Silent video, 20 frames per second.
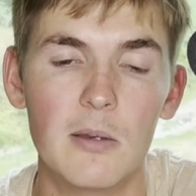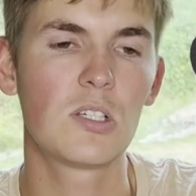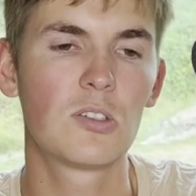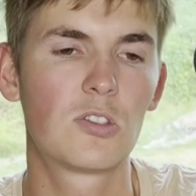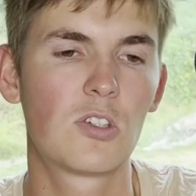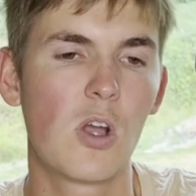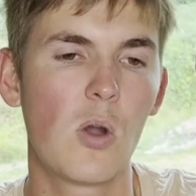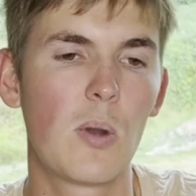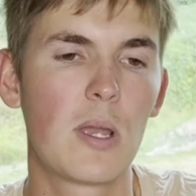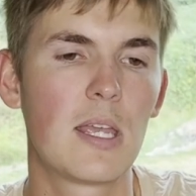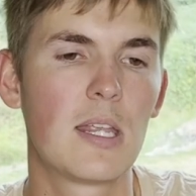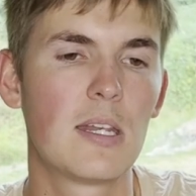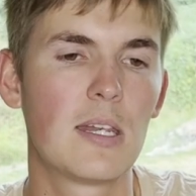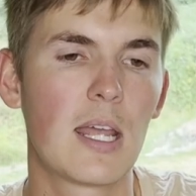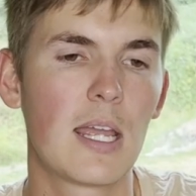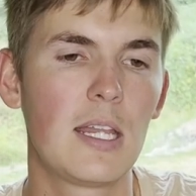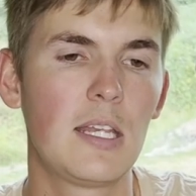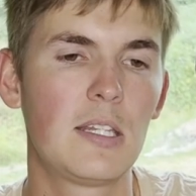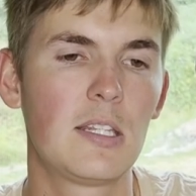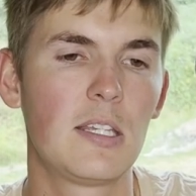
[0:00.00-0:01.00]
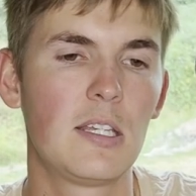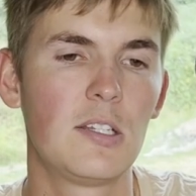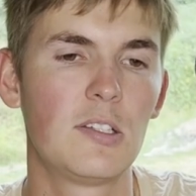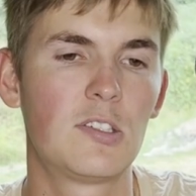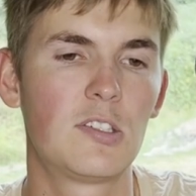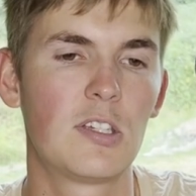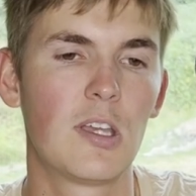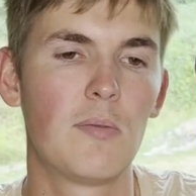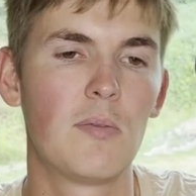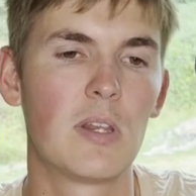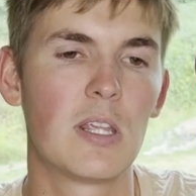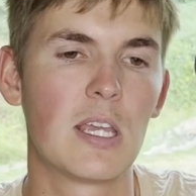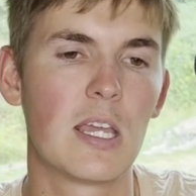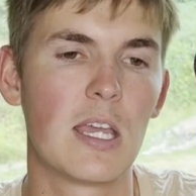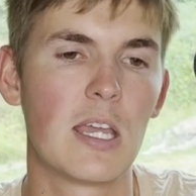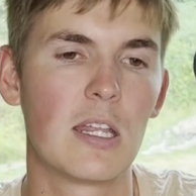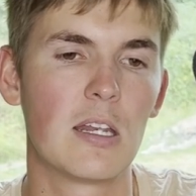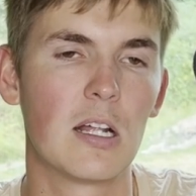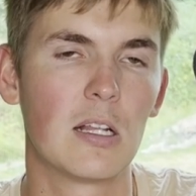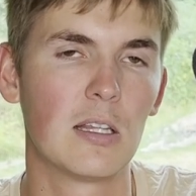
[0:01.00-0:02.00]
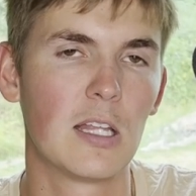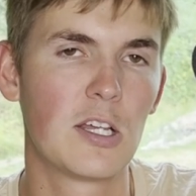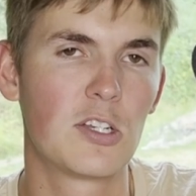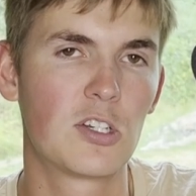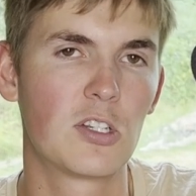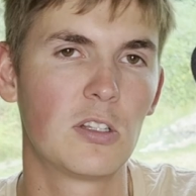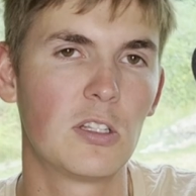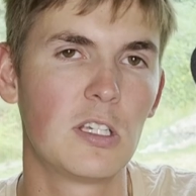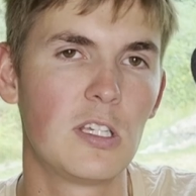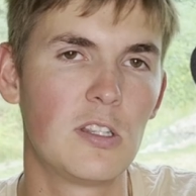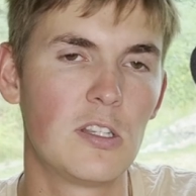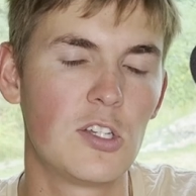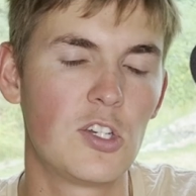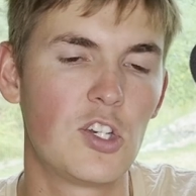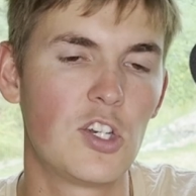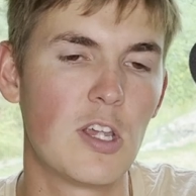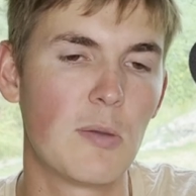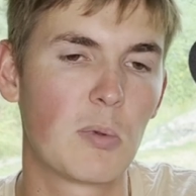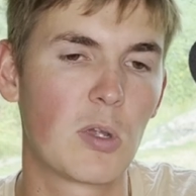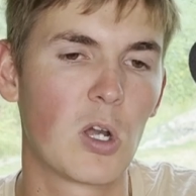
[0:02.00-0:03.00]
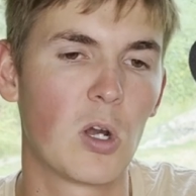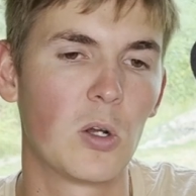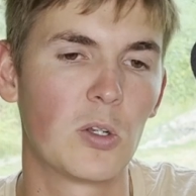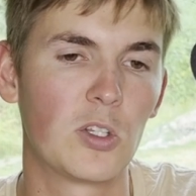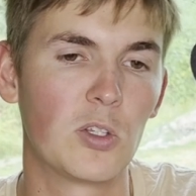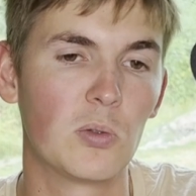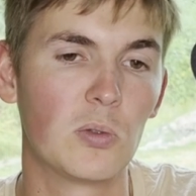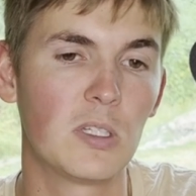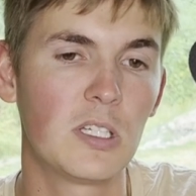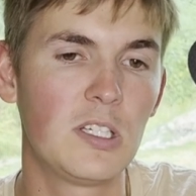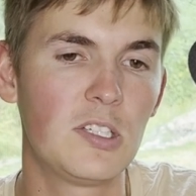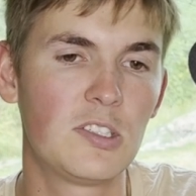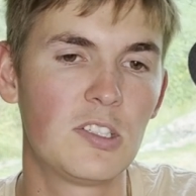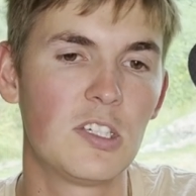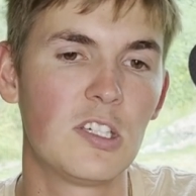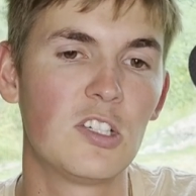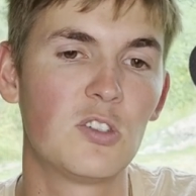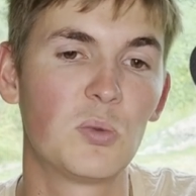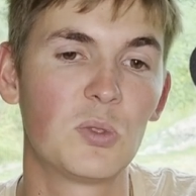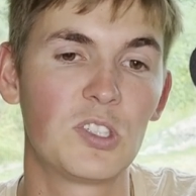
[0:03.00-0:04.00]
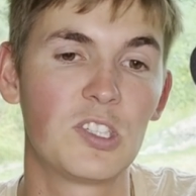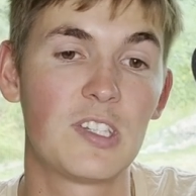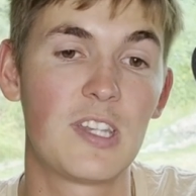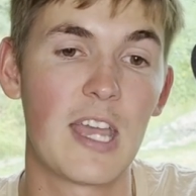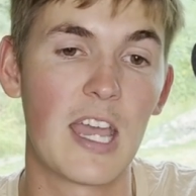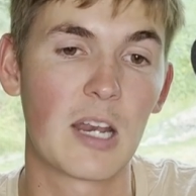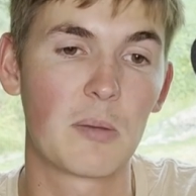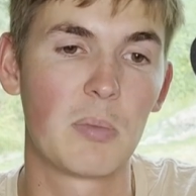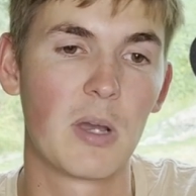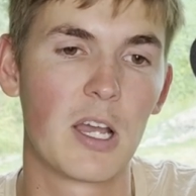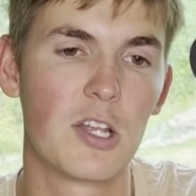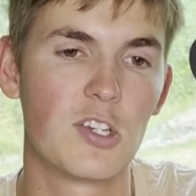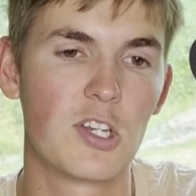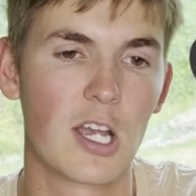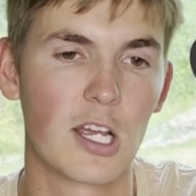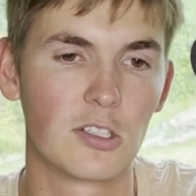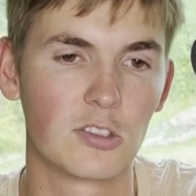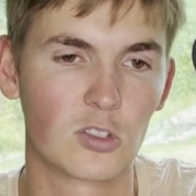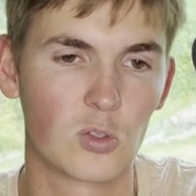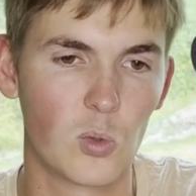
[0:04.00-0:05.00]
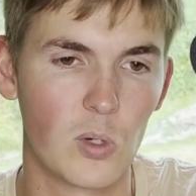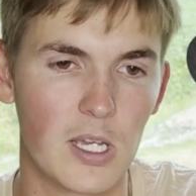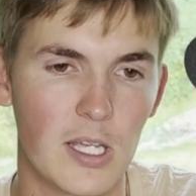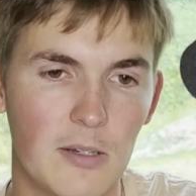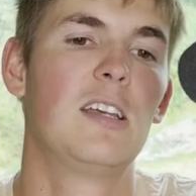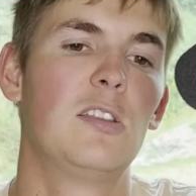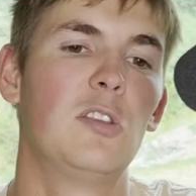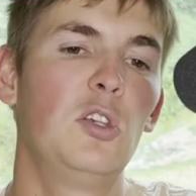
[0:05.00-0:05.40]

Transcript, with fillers: So in 1978, allegedly, this ship called Ulysses was attacked by a giant squid.